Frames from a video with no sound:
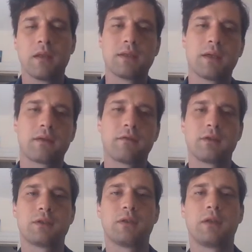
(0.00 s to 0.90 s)
The
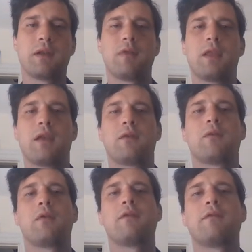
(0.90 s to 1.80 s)
sacrificial lamb in that
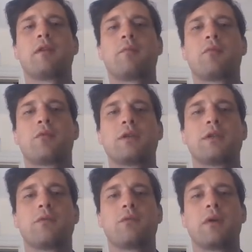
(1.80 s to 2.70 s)
horrific
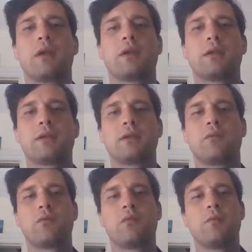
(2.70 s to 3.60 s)
Prussian wedding is
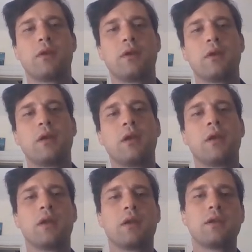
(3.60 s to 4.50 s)
the woman.
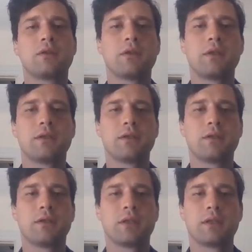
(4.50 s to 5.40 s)
He treats her
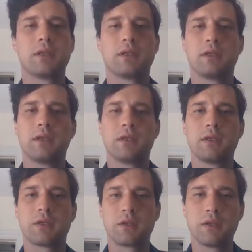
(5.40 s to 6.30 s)
just as he
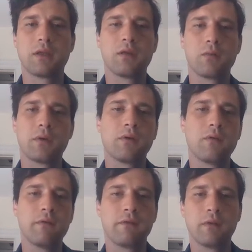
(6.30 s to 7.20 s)
had treated the one
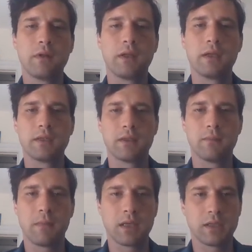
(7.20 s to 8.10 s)
who filled his
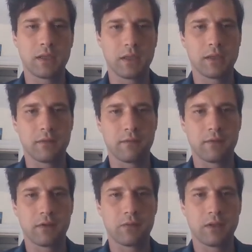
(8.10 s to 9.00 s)
imagination
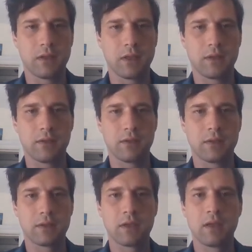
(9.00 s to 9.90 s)
for 20
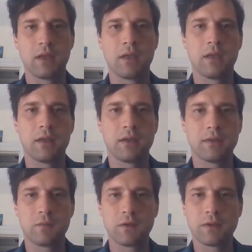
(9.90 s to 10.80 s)
years. He
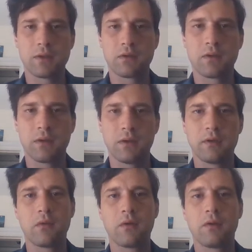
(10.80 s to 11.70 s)
is more strongly
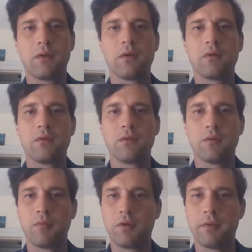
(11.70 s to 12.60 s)
drawn to the
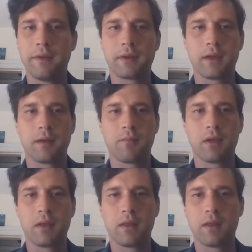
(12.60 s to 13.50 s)
Baltic
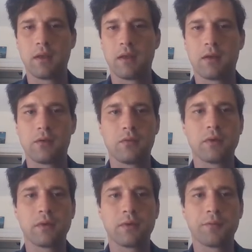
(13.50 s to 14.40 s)
campaign than to
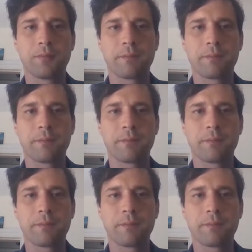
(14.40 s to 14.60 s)
her.